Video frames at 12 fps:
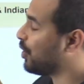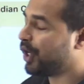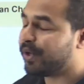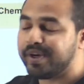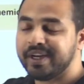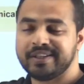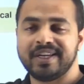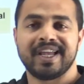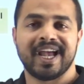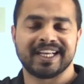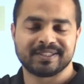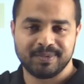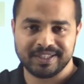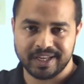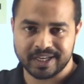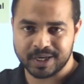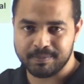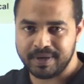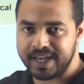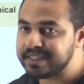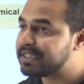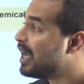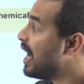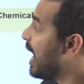twenty twenty-three has been taken
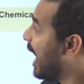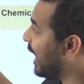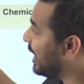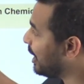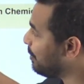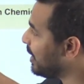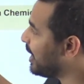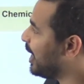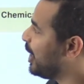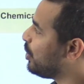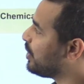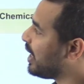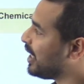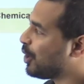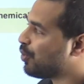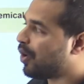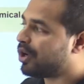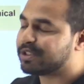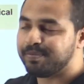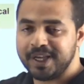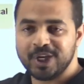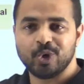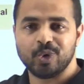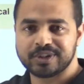place. And let me tell you that it was
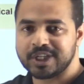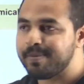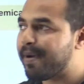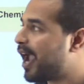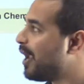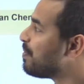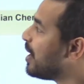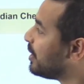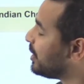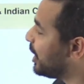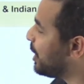being hosted by the